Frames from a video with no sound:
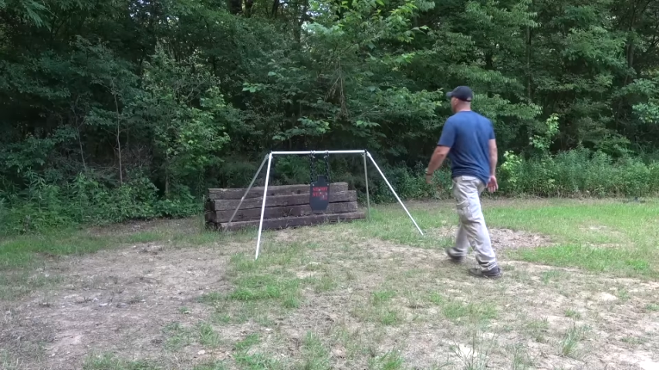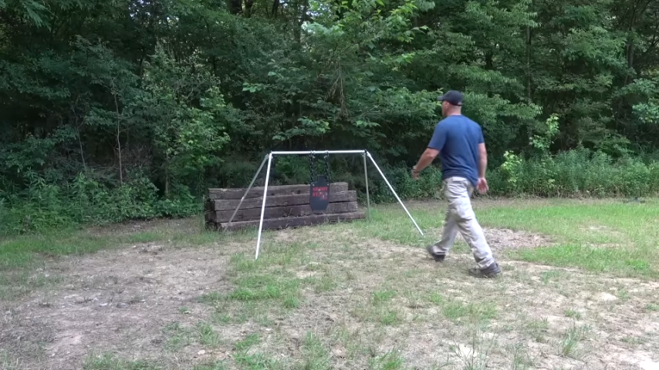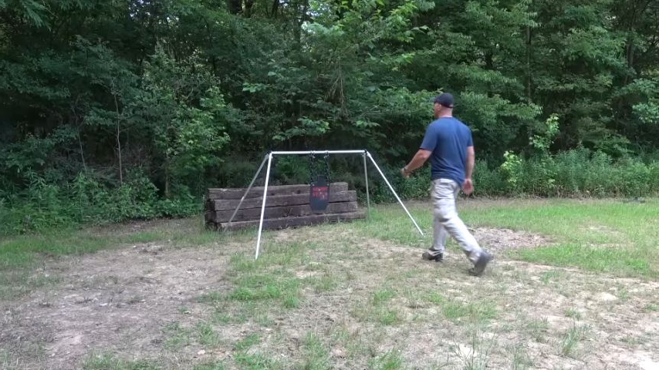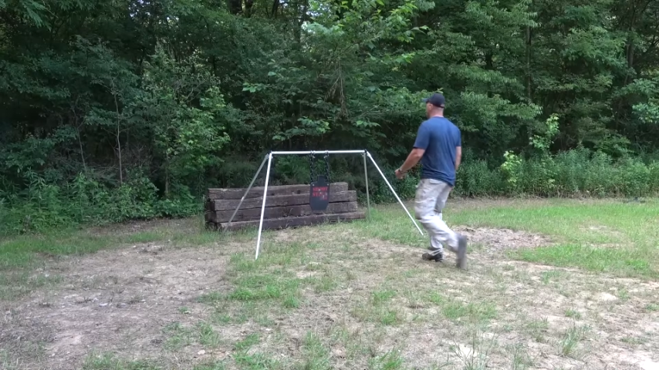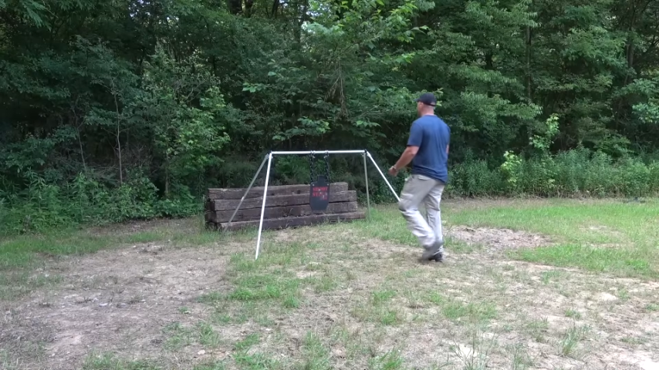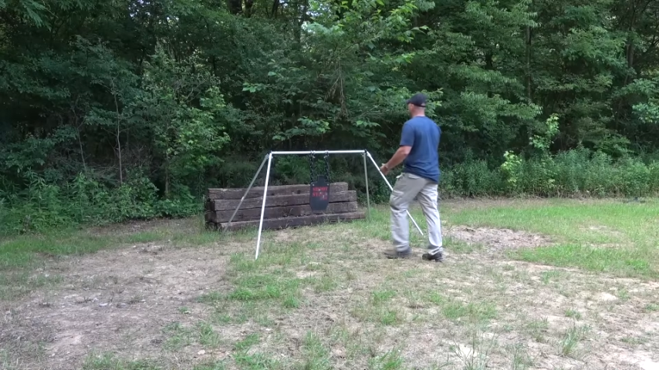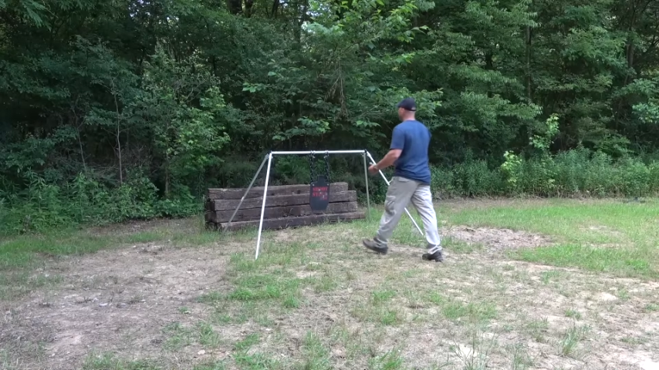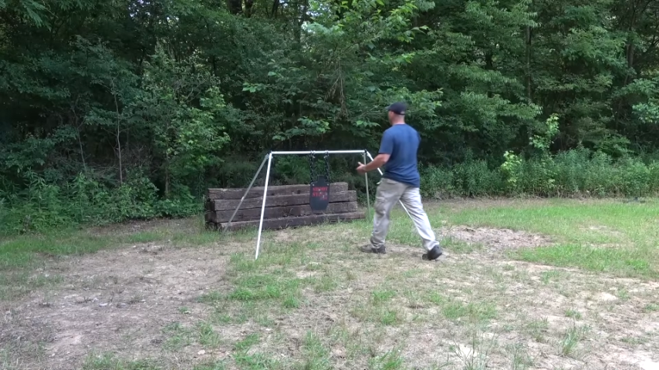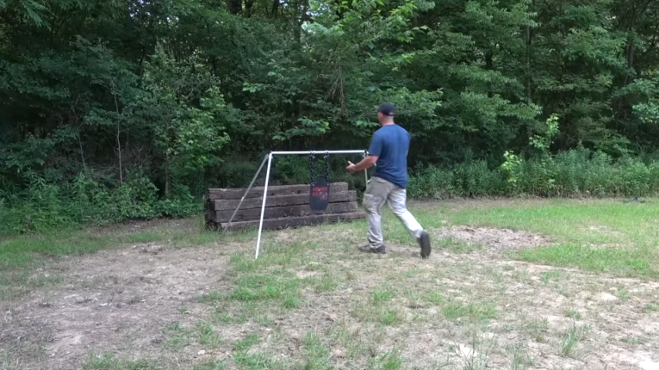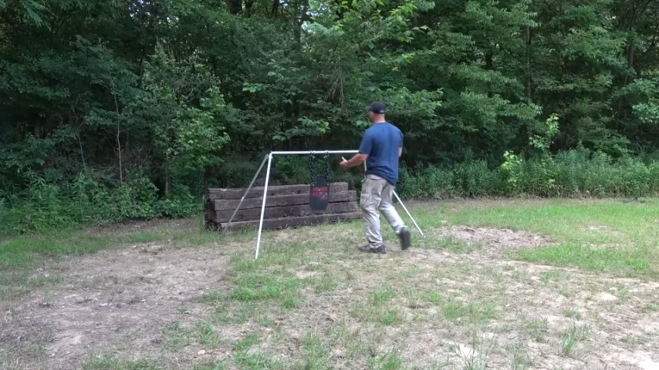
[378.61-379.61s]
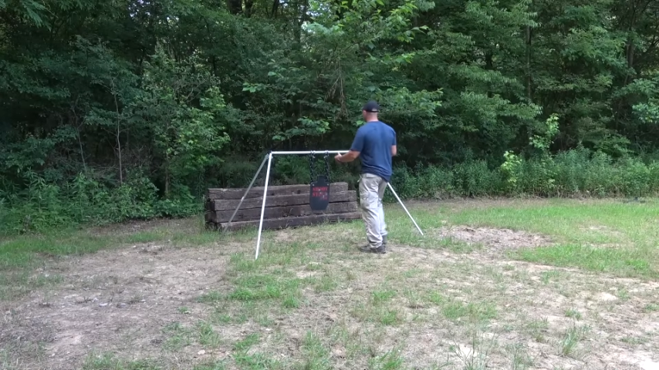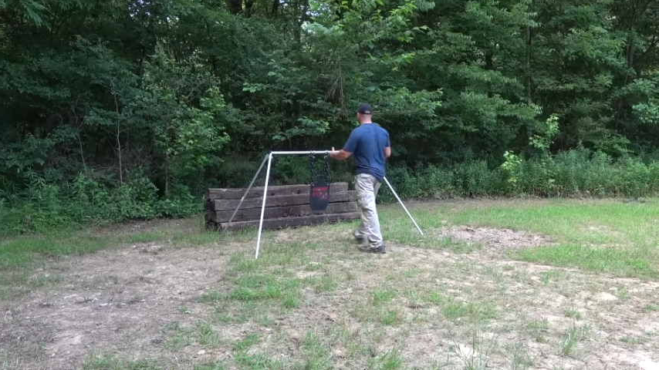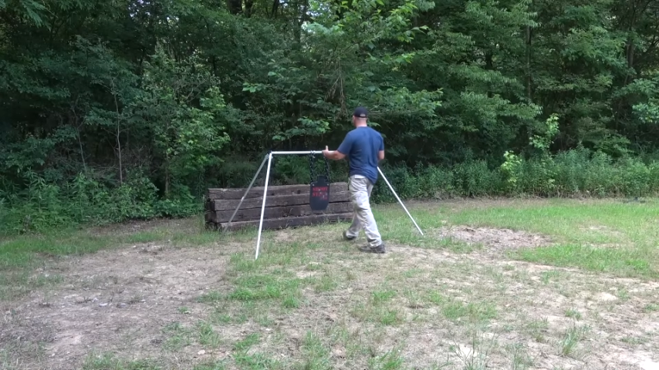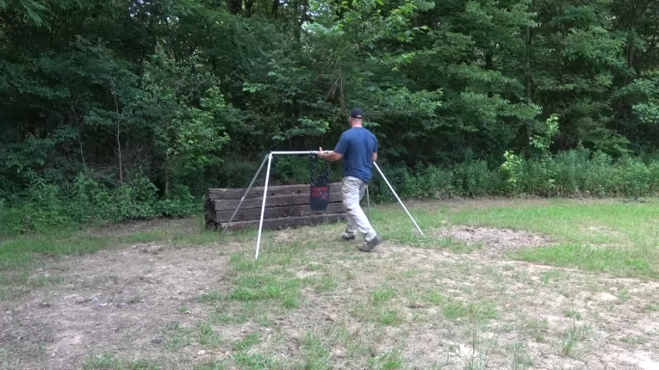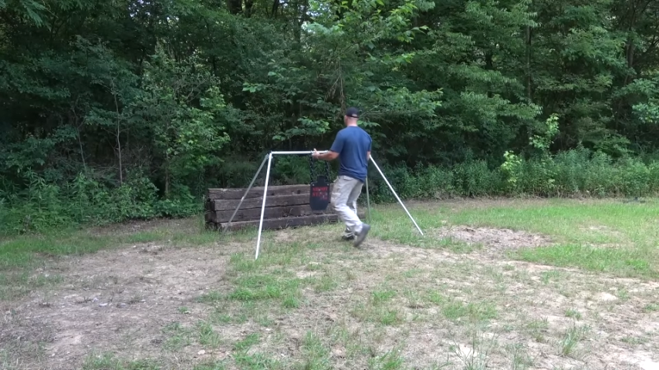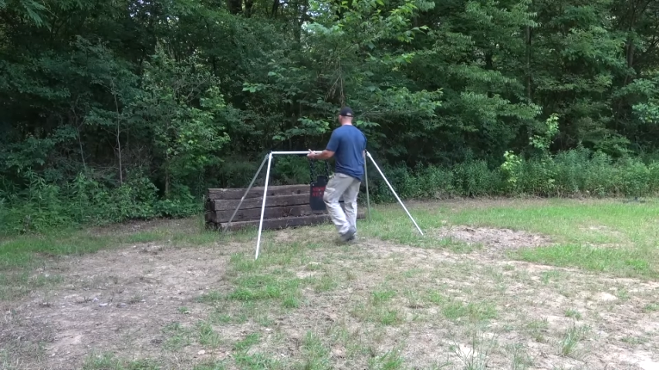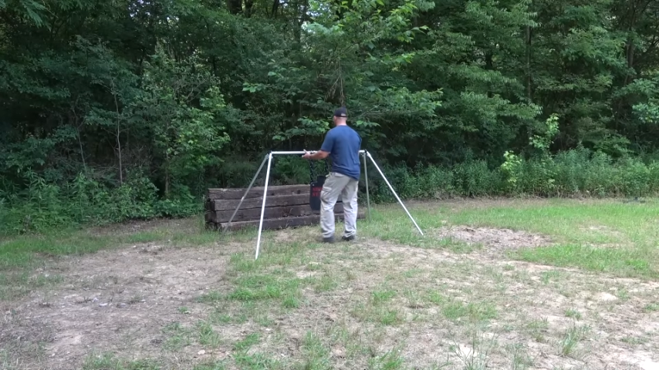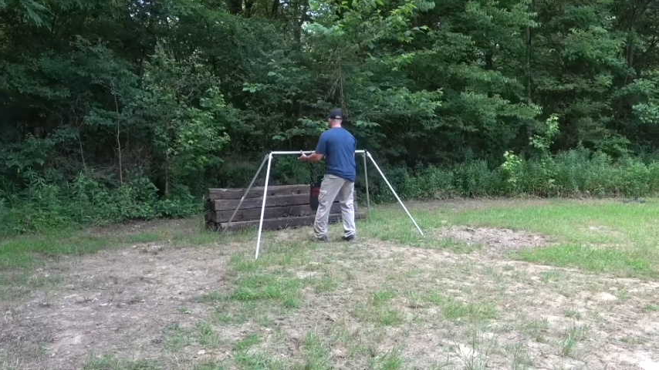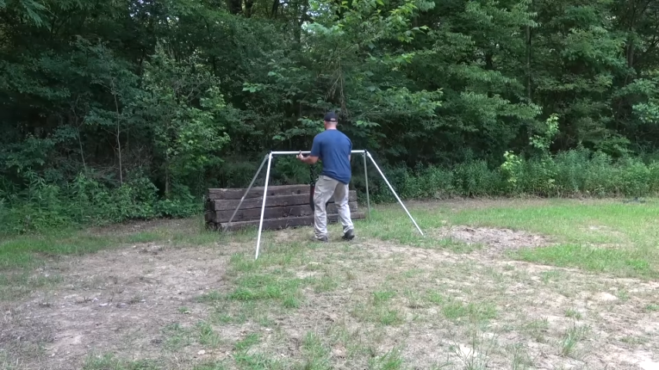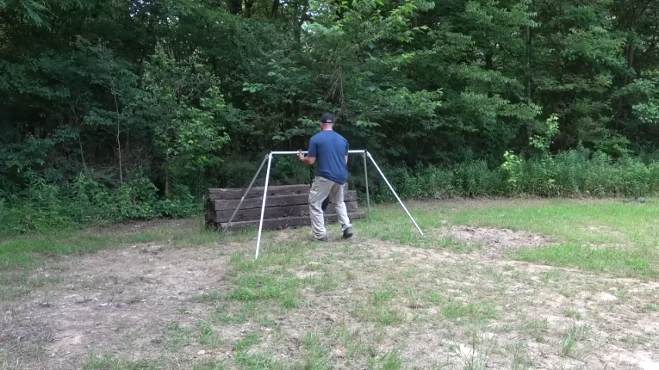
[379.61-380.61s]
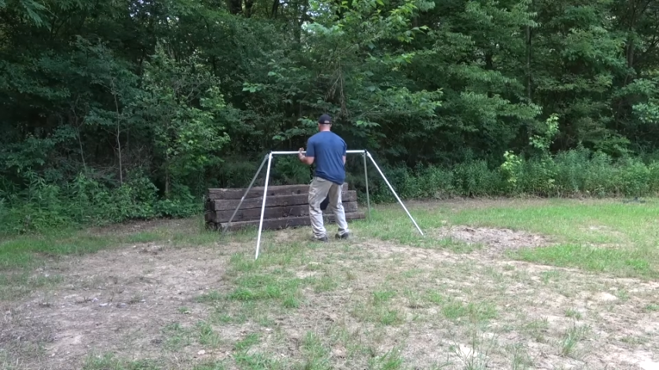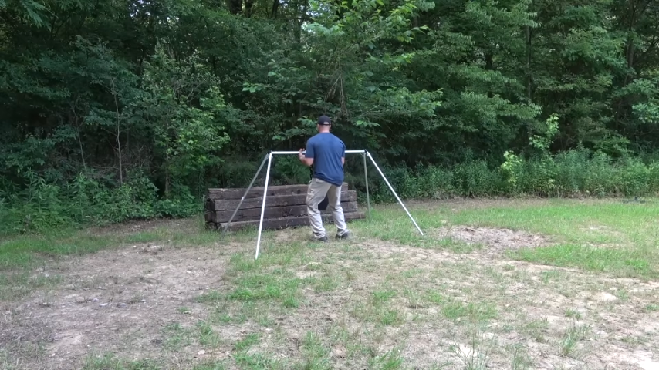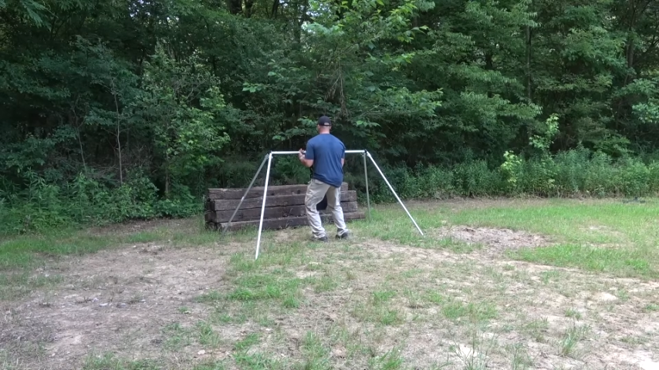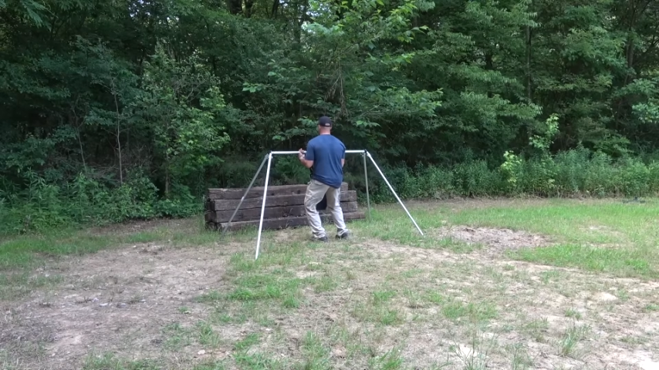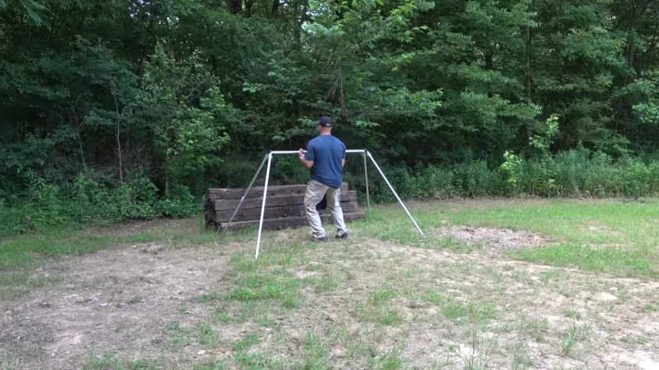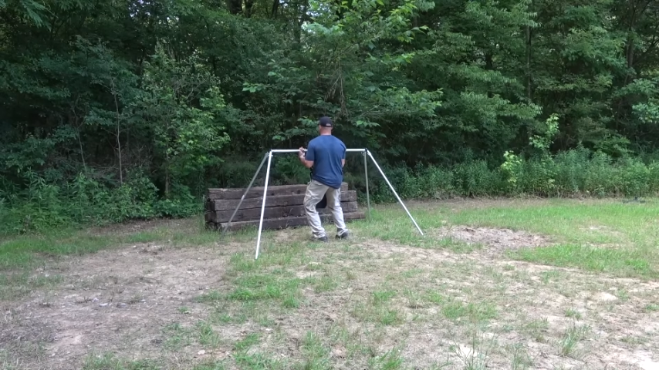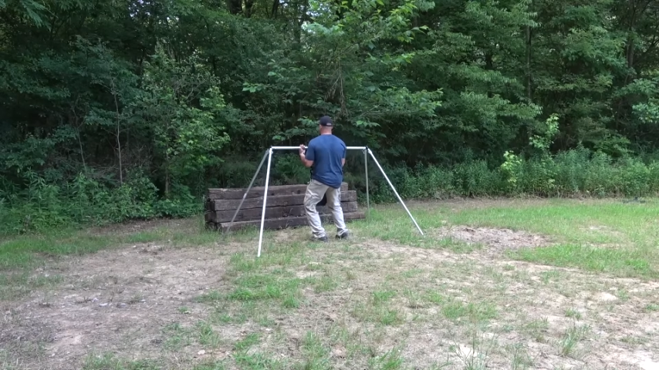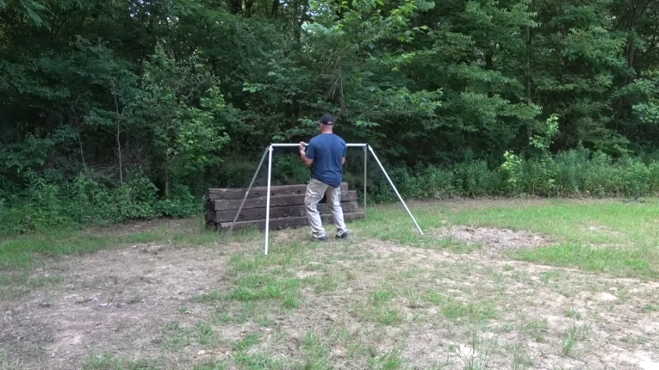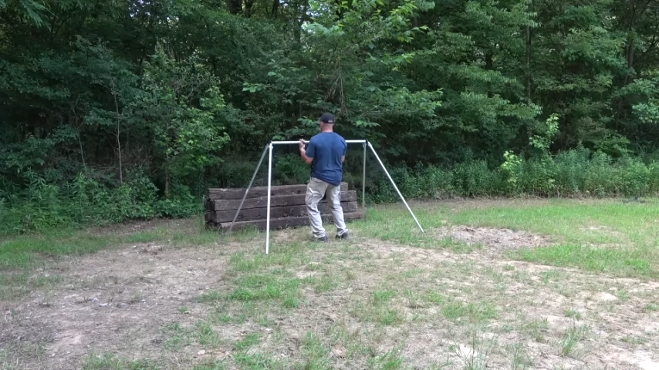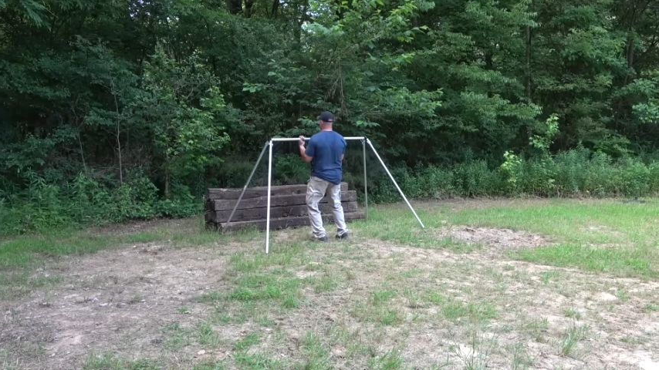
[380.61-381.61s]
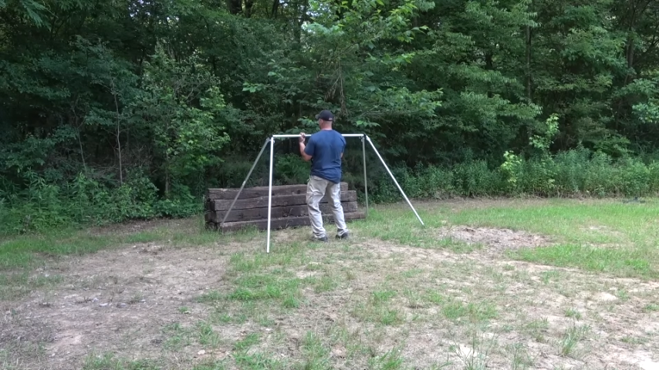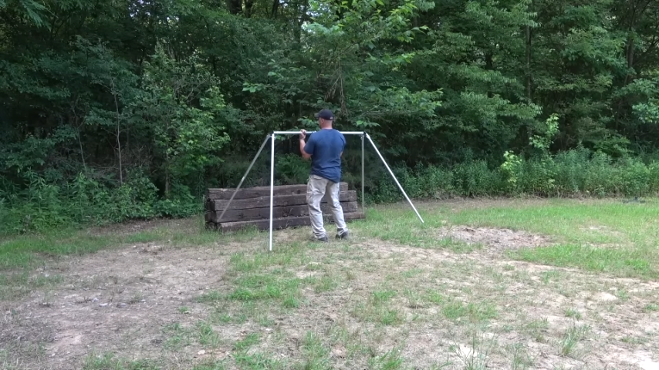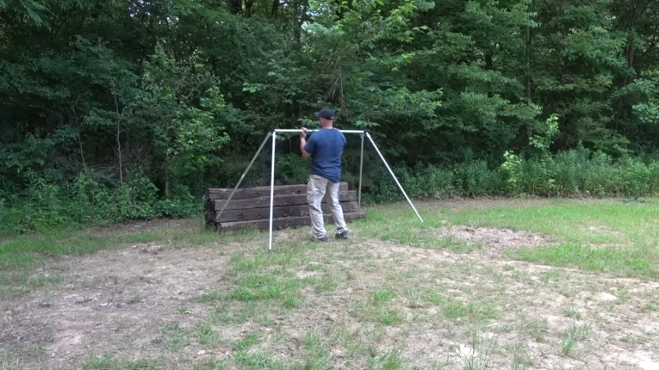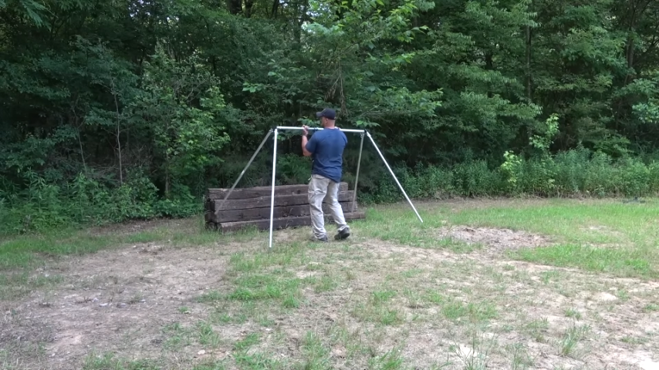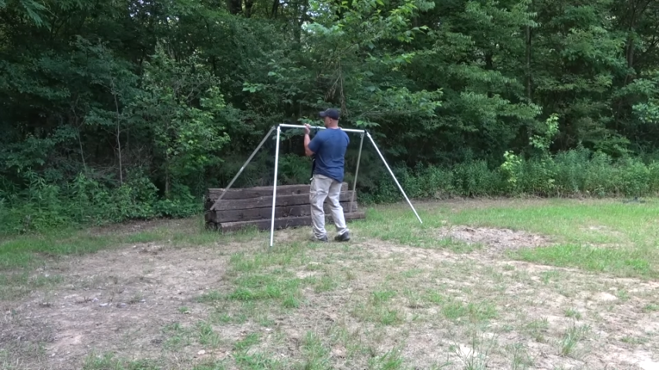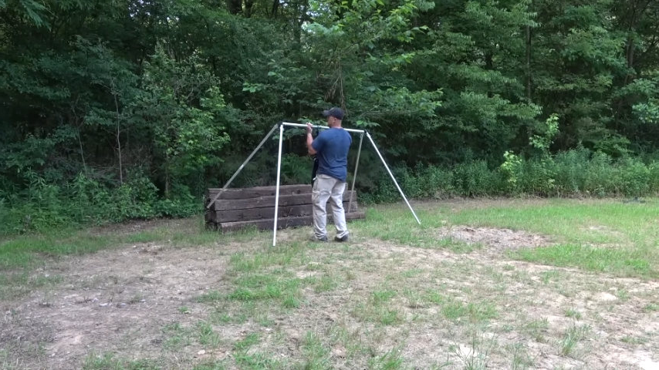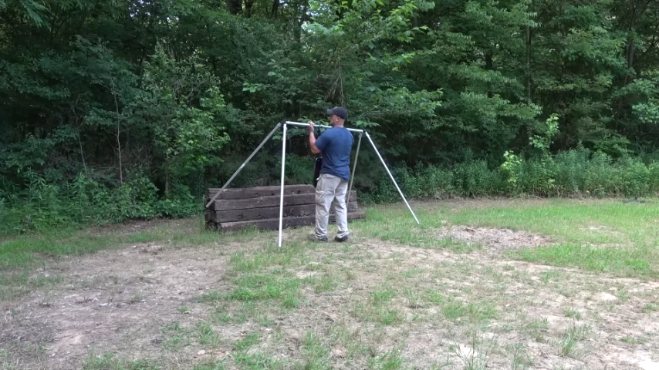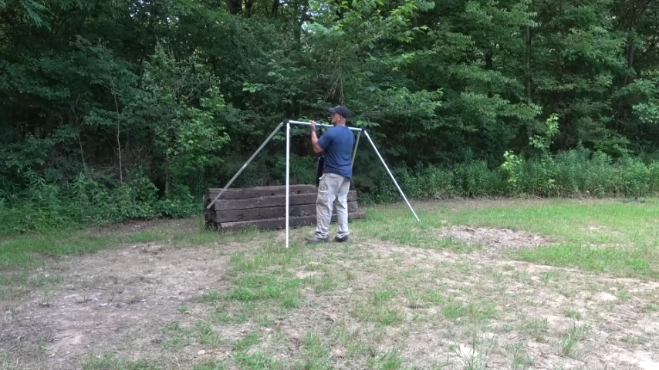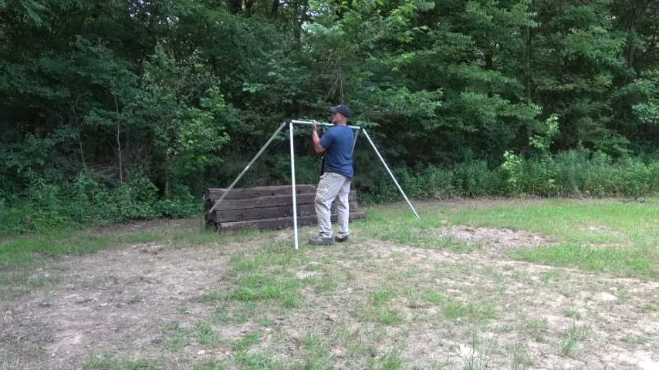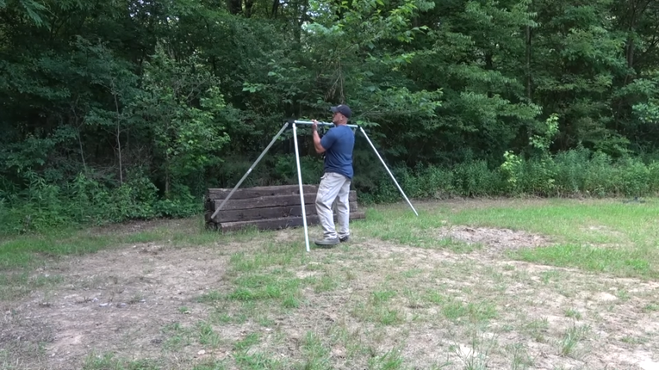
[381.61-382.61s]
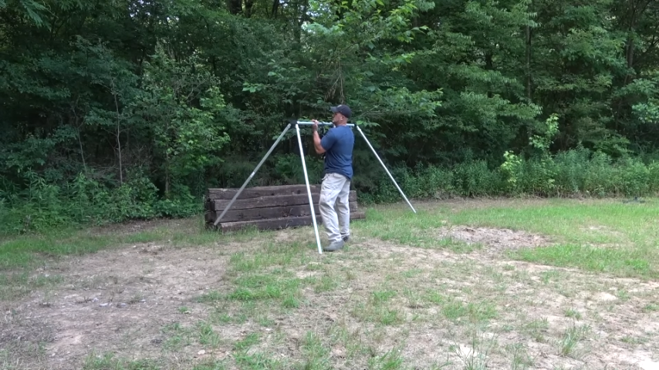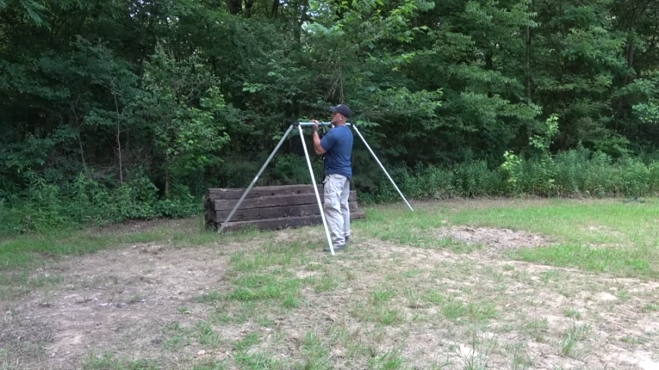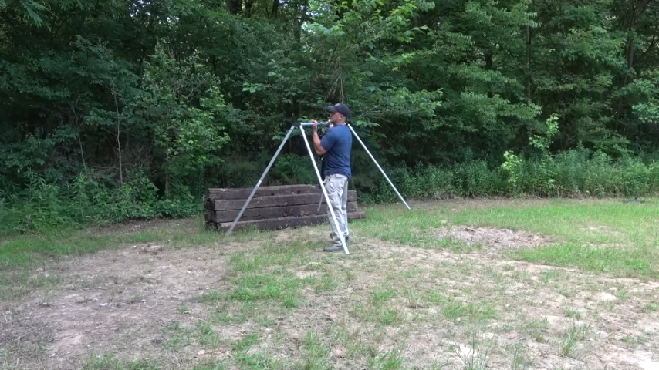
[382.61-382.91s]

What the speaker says: No face is visible, so there are no lips to read.